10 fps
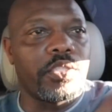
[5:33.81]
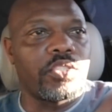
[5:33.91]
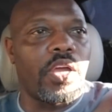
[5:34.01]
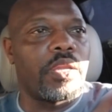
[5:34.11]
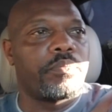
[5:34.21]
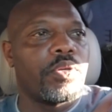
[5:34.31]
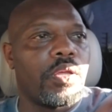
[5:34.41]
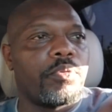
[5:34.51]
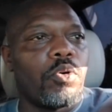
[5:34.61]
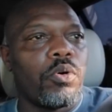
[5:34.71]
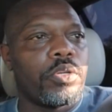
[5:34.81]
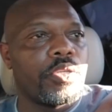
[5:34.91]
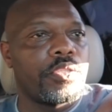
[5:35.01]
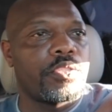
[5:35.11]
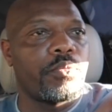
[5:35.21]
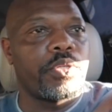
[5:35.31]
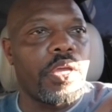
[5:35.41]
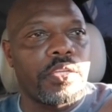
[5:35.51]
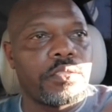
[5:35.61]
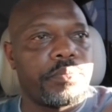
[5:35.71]
can try to build up an audience so we can
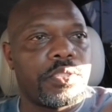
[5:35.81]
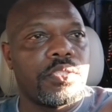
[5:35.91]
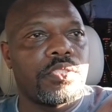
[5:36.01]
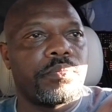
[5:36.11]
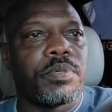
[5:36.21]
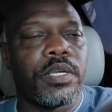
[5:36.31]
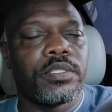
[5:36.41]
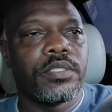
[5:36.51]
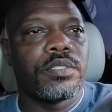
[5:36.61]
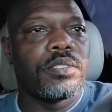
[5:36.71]
have some participation.